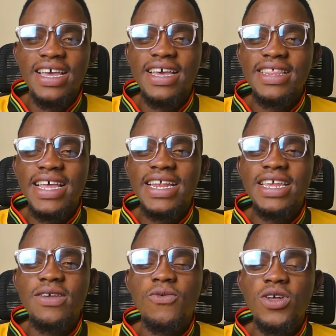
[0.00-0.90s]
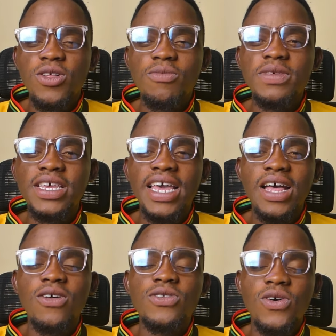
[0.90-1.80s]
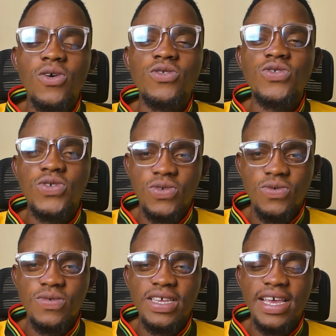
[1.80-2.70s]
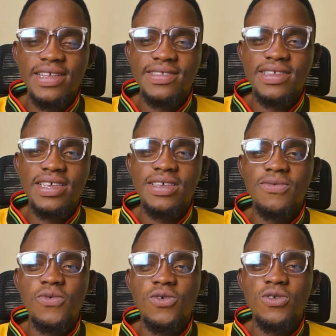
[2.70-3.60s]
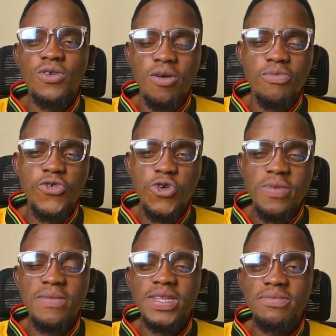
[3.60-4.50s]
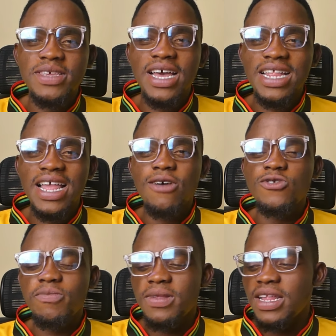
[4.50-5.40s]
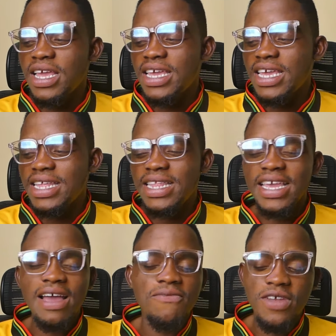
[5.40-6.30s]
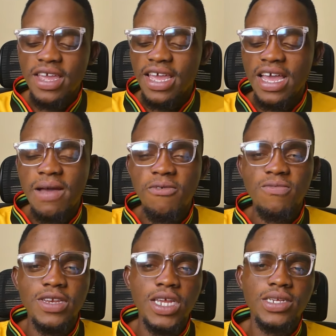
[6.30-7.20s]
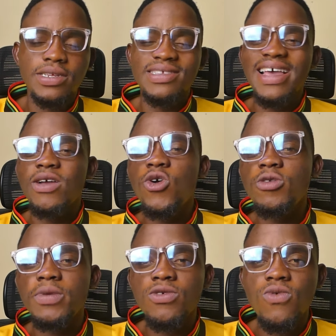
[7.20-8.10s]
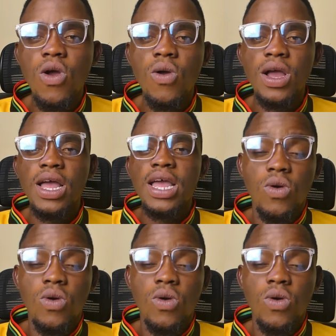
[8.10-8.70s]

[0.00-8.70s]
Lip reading: that he will be held on to. Yes, he will not probably be allowed to play in the African Cup of Nations. I could be wrong,